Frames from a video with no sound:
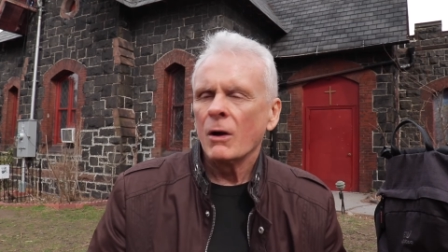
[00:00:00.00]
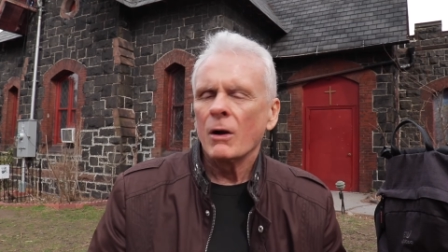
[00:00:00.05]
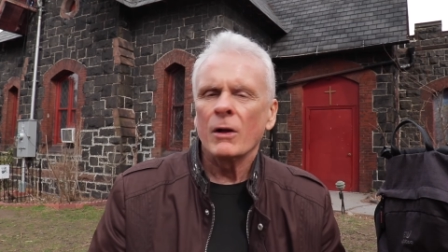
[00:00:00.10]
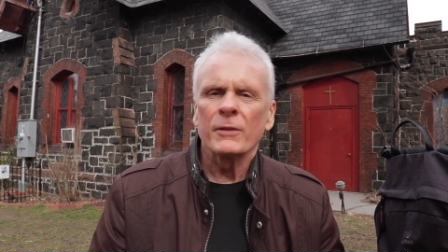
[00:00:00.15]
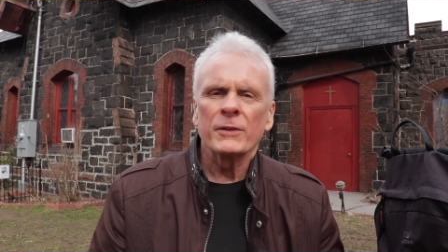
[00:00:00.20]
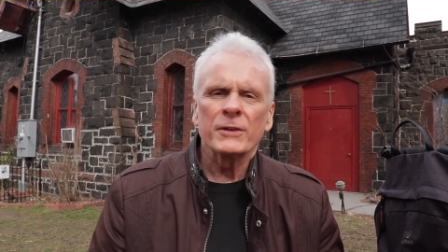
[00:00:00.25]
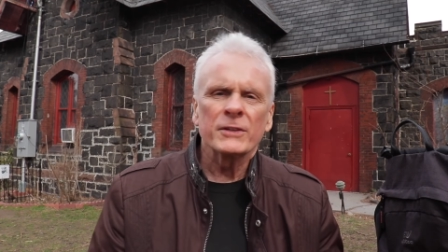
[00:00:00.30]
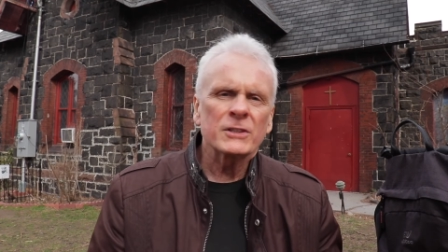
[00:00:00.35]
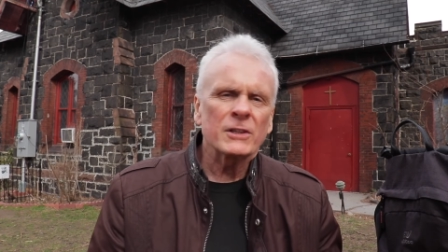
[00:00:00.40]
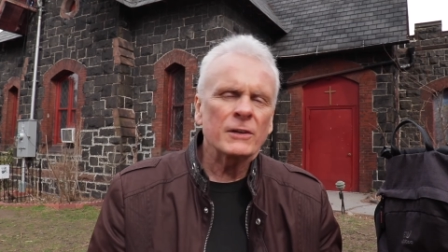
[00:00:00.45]
all
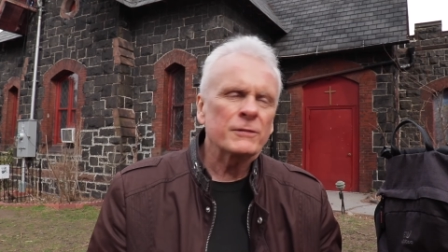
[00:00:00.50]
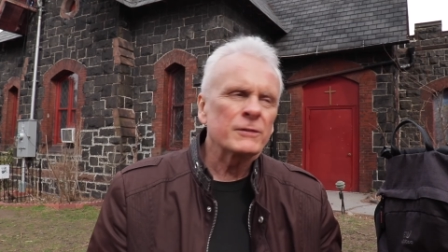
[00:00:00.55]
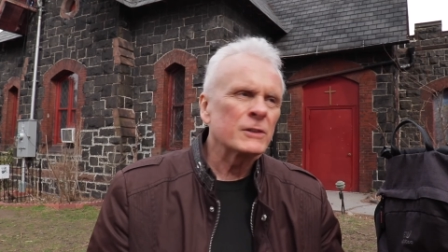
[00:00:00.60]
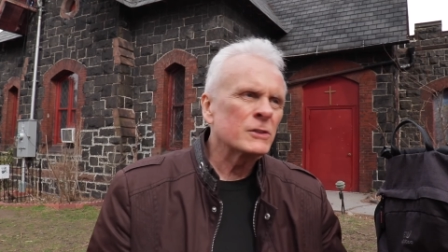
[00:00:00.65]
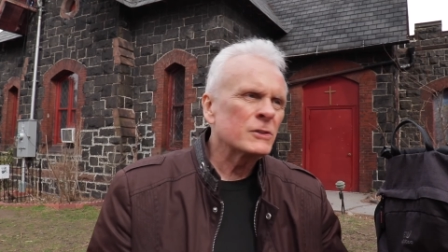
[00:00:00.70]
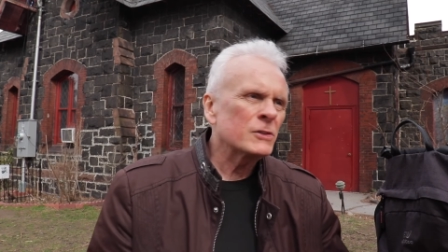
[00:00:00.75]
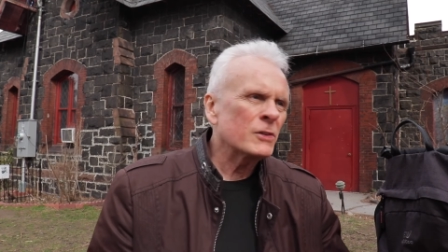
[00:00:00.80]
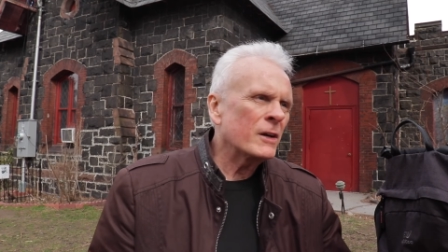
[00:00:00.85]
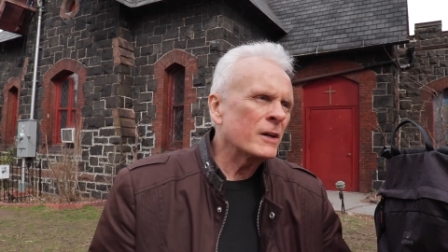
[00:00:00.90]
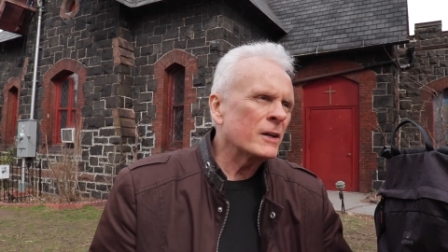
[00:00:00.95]
the stuff to
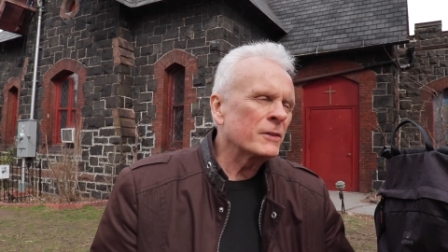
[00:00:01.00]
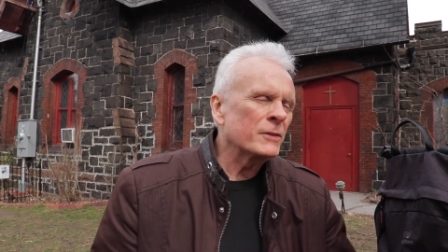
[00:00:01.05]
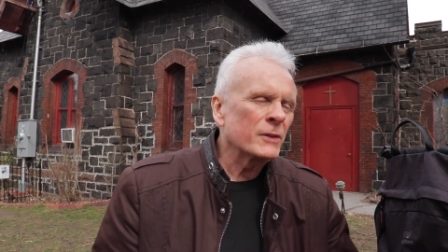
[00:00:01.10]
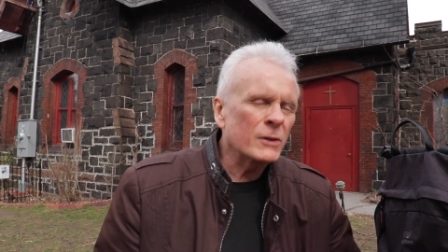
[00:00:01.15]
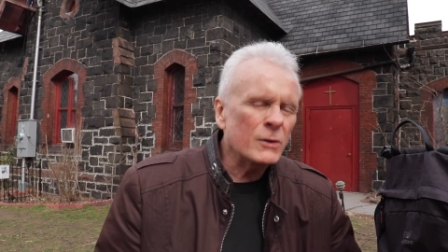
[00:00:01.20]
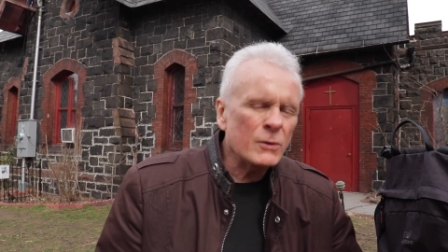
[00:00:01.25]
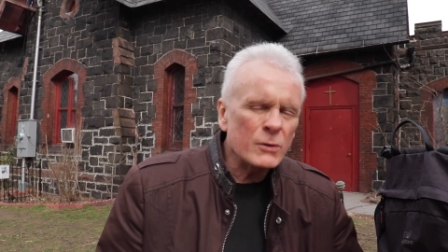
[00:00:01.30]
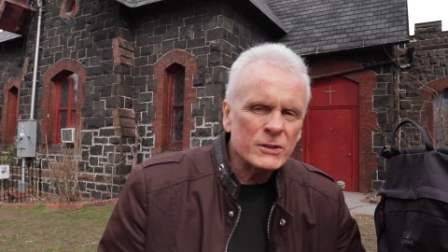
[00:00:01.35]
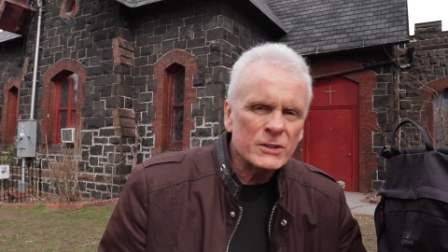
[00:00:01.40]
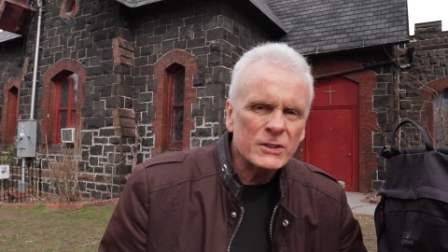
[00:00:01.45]
try, and the
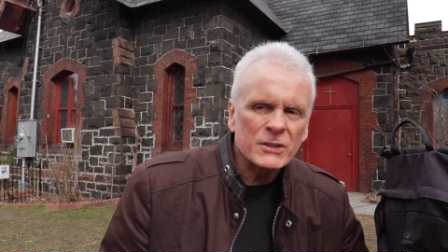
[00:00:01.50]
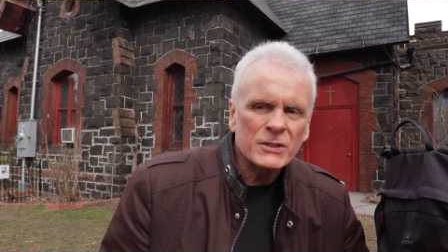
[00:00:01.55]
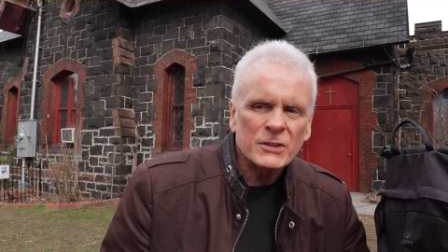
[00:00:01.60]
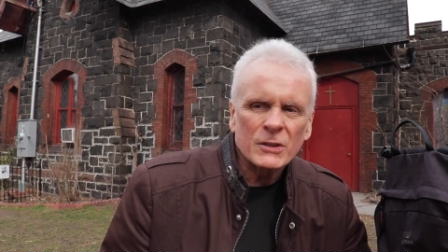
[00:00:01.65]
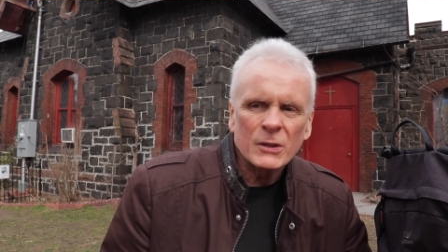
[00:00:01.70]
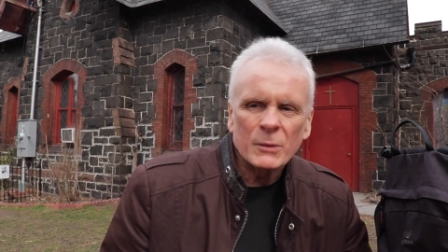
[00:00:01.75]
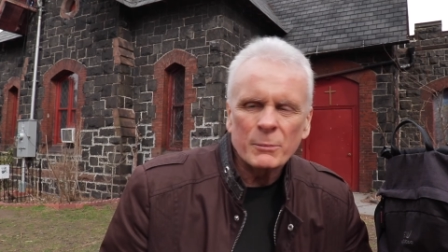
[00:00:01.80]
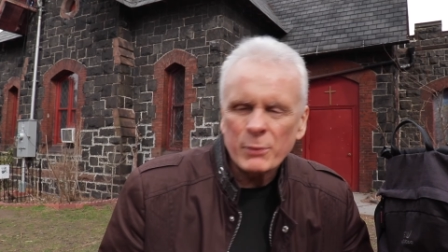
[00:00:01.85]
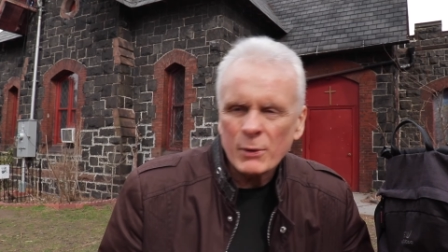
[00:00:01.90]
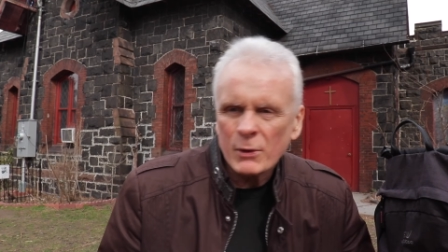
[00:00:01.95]
courses
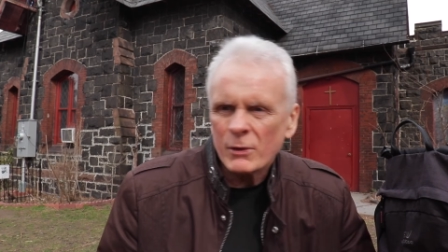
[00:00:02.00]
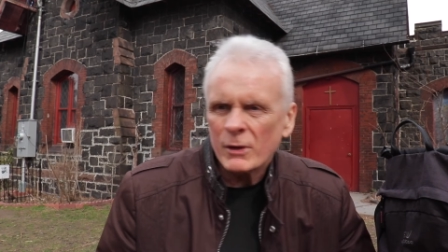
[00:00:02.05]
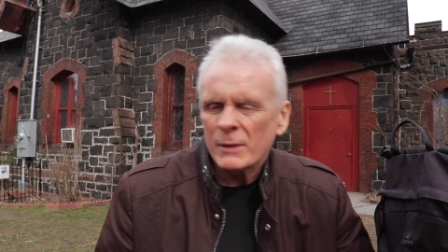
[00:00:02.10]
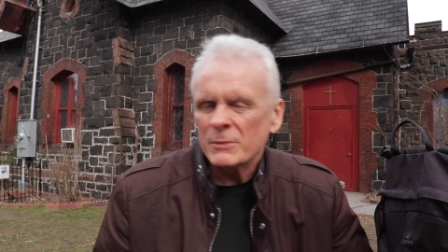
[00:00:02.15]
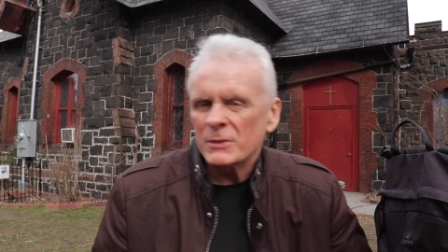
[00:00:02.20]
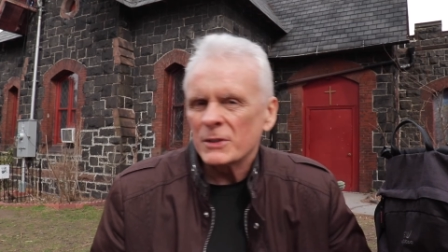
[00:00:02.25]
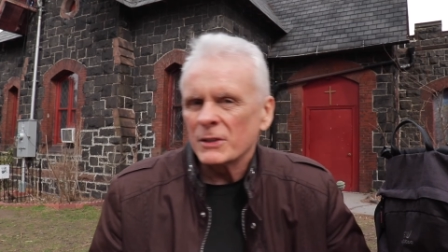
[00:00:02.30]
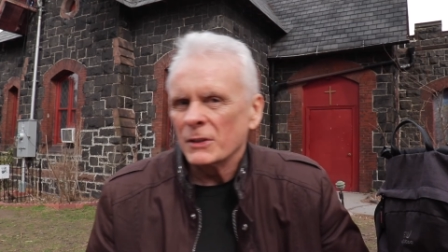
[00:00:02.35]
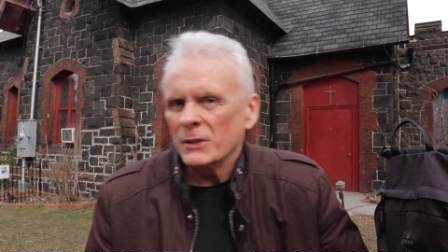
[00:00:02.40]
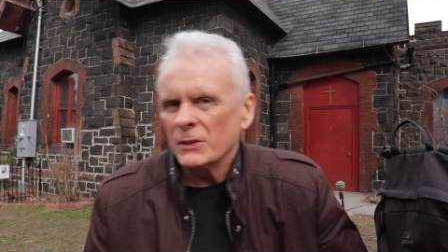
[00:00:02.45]
and the
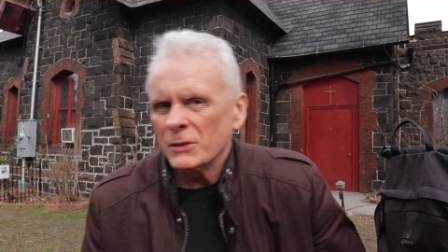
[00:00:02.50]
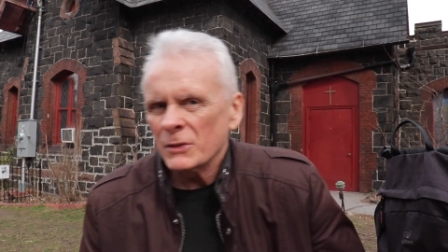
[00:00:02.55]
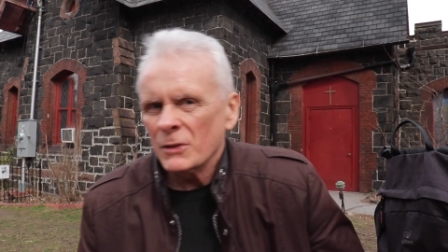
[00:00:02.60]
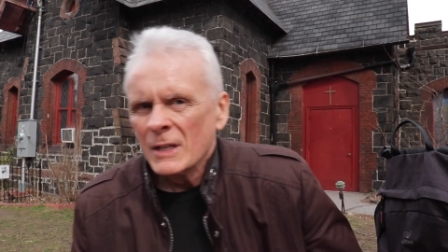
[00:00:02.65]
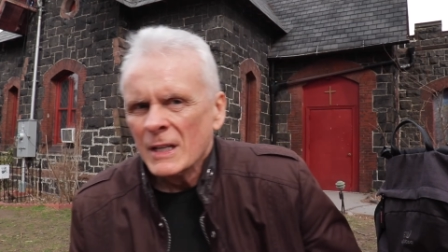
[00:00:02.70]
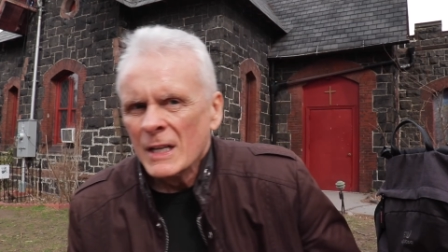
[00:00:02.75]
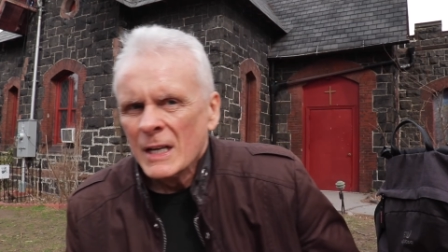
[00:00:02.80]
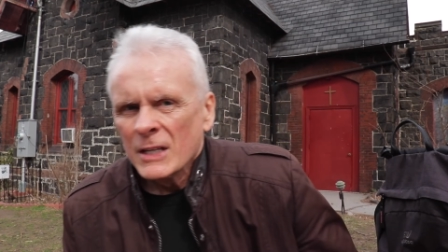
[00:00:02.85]
programs and the new